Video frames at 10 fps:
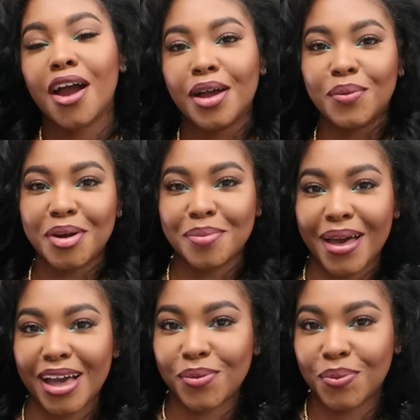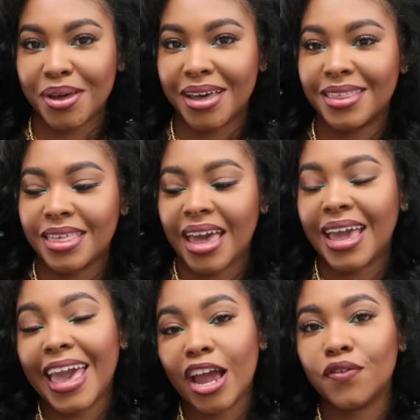All right, we're back with
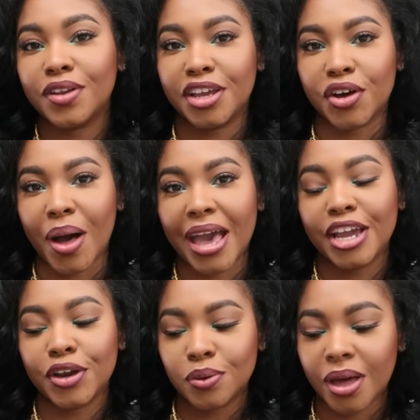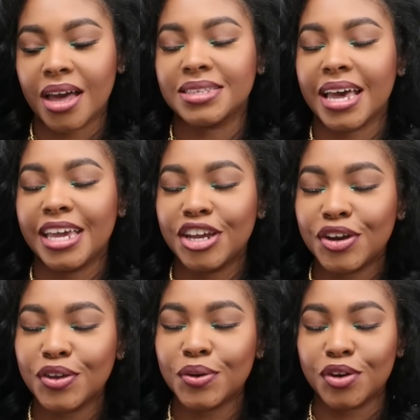a hair video. I hear you guys. I
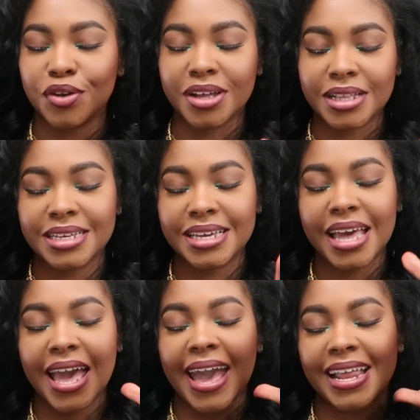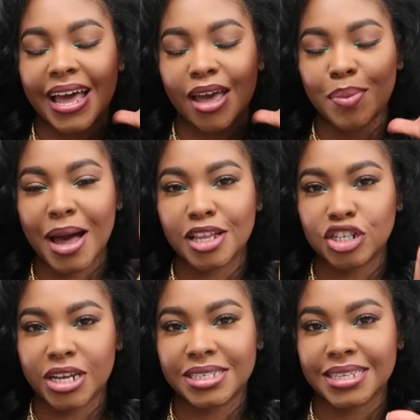hear you. You're yelling, and I
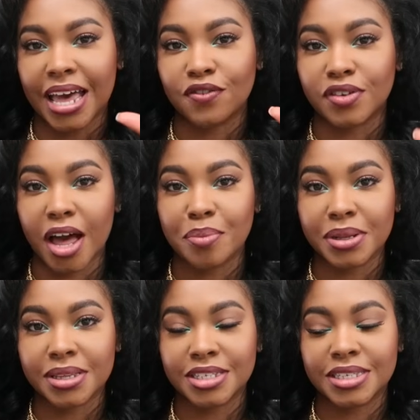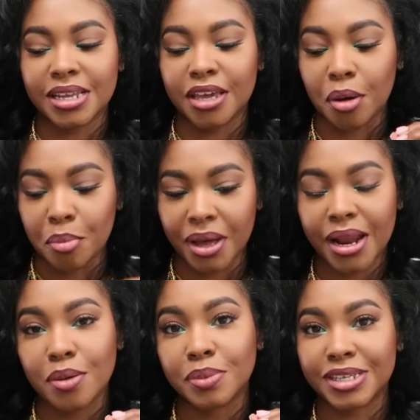apologize because I have not been listening, but
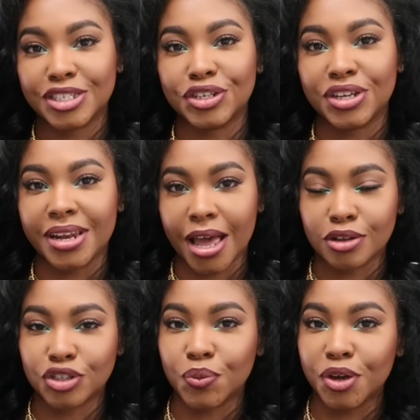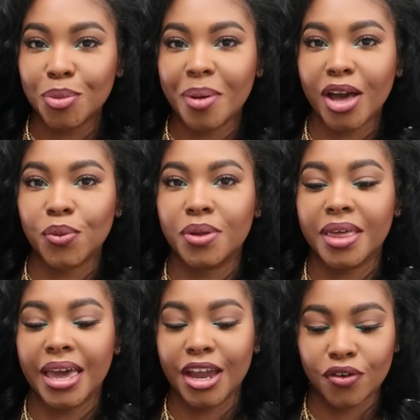I'm listening now. So we are back with
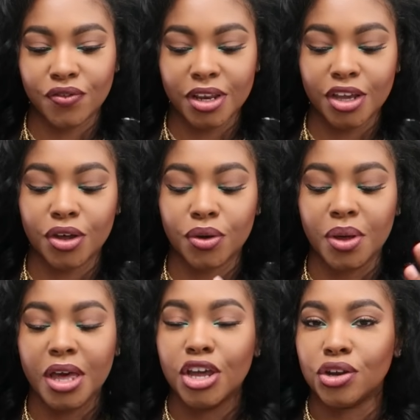a hair video.